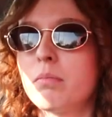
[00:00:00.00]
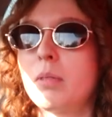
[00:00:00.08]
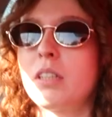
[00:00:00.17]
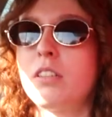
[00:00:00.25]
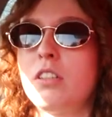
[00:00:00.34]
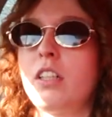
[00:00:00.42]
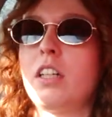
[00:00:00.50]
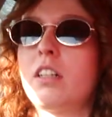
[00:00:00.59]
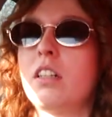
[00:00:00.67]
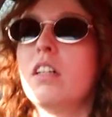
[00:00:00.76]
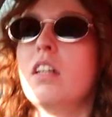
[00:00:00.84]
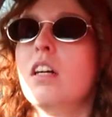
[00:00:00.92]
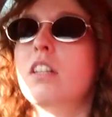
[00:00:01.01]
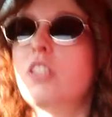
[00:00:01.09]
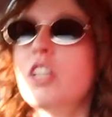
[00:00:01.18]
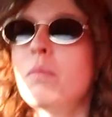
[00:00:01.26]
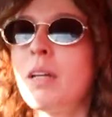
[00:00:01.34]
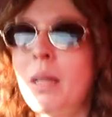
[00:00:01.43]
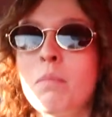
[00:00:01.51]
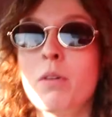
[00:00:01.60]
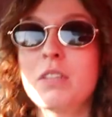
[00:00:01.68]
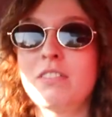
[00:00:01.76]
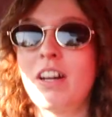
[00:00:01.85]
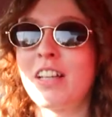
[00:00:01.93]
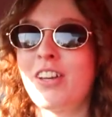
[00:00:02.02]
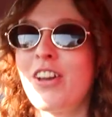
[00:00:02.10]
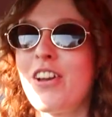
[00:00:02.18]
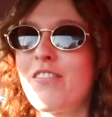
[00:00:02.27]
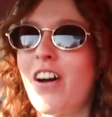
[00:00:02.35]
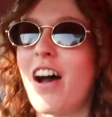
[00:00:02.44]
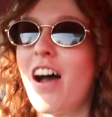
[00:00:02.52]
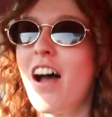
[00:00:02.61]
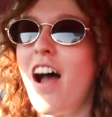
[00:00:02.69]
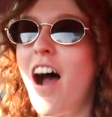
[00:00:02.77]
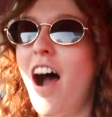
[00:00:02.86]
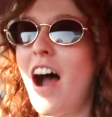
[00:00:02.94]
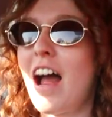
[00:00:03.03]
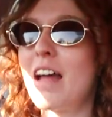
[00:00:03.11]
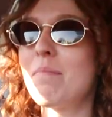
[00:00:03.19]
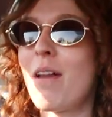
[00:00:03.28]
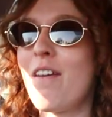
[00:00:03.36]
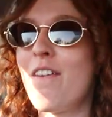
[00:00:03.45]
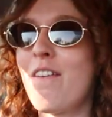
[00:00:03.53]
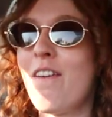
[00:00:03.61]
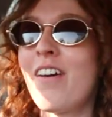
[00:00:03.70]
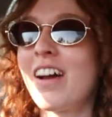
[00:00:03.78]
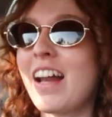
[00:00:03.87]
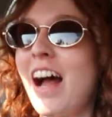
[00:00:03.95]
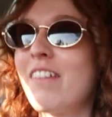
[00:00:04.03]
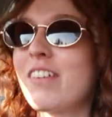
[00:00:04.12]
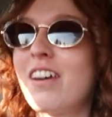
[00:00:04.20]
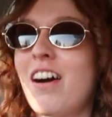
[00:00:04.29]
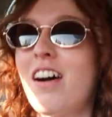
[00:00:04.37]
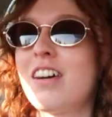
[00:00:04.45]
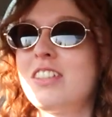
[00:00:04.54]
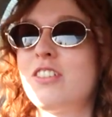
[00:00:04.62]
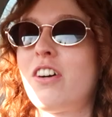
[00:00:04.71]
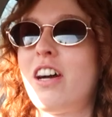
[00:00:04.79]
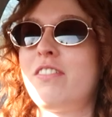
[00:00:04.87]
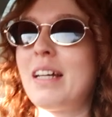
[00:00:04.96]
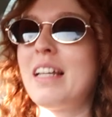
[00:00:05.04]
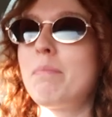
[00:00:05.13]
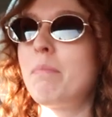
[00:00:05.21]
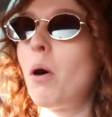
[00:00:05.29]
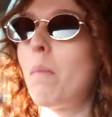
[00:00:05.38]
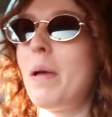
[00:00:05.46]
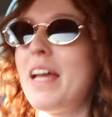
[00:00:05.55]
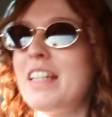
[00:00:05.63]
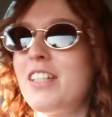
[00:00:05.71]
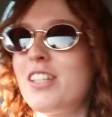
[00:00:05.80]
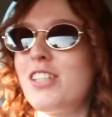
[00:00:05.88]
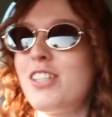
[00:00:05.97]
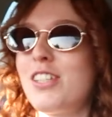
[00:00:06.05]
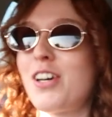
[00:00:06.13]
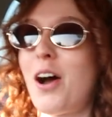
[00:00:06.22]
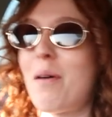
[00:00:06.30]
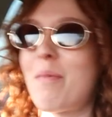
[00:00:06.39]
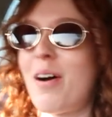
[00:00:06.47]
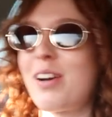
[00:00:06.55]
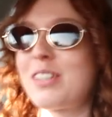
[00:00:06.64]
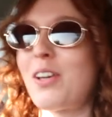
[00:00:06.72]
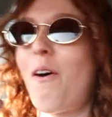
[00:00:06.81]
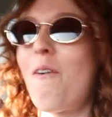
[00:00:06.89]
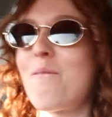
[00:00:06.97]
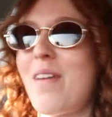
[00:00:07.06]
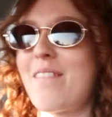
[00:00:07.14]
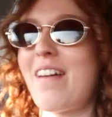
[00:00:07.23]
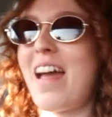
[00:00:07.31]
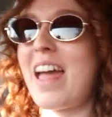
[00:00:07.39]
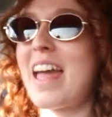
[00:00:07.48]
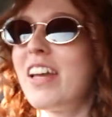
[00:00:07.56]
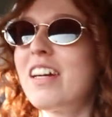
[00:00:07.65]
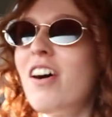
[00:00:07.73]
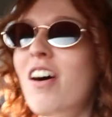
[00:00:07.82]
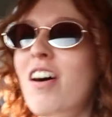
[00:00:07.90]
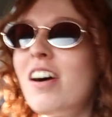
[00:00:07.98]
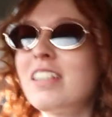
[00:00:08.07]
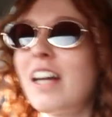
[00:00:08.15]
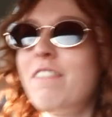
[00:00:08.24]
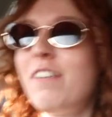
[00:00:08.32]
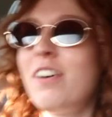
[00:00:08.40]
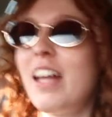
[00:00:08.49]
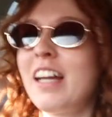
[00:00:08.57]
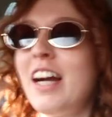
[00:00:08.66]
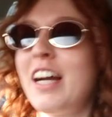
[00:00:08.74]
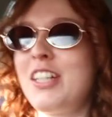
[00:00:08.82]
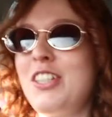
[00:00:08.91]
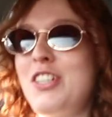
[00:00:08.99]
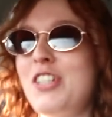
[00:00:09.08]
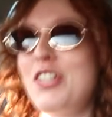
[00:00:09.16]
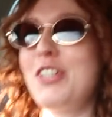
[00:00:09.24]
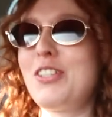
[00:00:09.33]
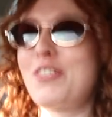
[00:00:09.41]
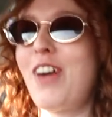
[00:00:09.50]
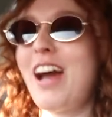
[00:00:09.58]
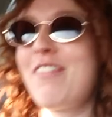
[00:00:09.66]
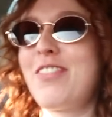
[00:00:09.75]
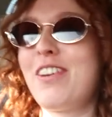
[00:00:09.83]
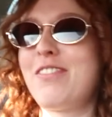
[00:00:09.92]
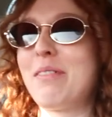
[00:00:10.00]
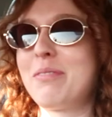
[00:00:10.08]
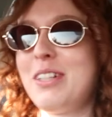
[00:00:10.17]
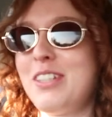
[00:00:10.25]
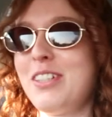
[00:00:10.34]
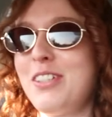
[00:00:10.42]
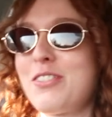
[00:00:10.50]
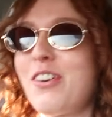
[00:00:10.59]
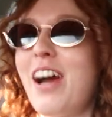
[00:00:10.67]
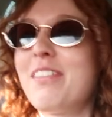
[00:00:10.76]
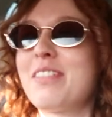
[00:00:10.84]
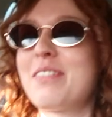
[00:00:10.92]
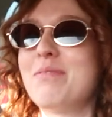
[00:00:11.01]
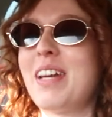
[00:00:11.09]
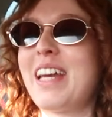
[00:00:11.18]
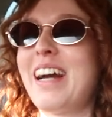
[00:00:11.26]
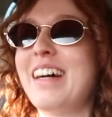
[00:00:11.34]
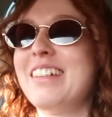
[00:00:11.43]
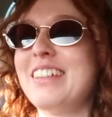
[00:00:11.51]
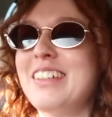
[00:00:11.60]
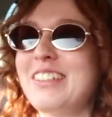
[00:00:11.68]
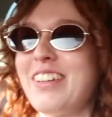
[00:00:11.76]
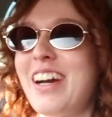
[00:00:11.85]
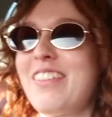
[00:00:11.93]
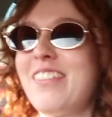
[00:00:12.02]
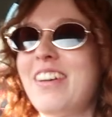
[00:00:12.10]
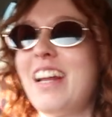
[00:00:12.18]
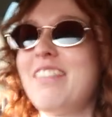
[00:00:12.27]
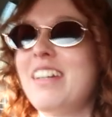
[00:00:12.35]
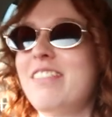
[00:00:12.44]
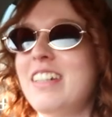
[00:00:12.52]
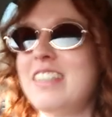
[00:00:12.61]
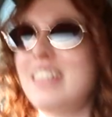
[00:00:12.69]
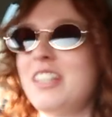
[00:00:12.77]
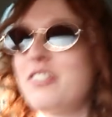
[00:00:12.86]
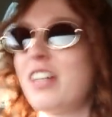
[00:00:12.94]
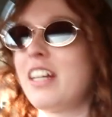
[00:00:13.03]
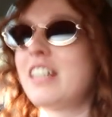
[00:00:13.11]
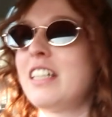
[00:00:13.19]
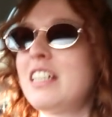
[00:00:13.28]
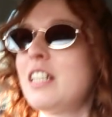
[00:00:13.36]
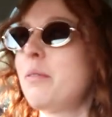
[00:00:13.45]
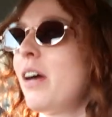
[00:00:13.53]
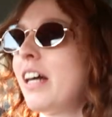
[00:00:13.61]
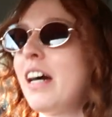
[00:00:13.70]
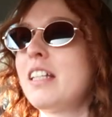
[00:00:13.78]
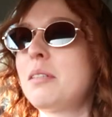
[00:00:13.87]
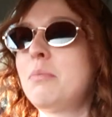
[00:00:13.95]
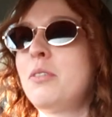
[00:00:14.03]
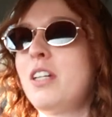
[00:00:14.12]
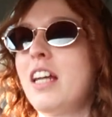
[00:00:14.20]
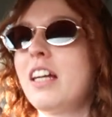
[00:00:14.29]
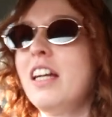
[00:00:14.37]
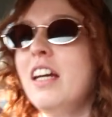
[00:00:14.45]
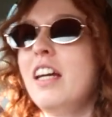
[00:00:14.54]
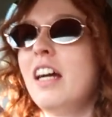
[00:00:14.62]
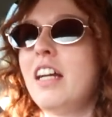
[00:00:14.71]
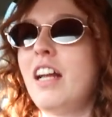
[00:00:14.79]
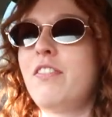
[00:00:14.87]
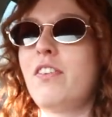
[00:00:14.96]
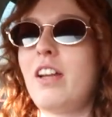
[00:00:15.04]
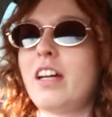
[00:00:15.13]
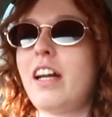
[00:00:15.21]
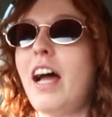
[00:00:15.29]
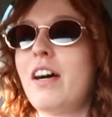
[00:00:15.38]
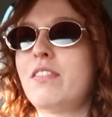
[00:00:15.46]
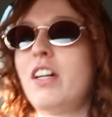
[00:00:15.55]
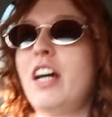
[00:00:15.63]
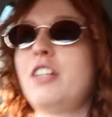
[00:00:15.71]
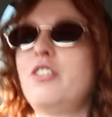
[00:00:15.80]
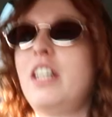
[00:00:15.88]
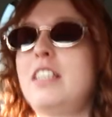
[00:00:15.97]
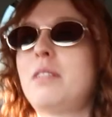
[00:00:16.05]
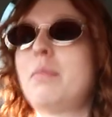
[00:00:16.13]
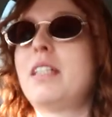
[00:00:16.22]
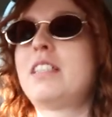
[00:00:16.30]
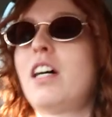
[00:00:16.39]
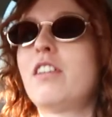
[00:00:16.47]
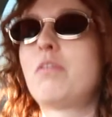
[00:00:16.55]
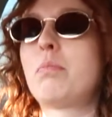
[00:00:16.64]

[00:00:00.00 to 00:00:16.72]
Last Soon when I move to Vancouver, I'm not gonna have a car to drive. I'm gonna pop into Starbucks on my way. Because I feel like I should do a drive-through if I'm gonna do a drive with me. I do drive-through and I really fancy a drink because I did a workout this morning and I felt like I haven't hydrated myself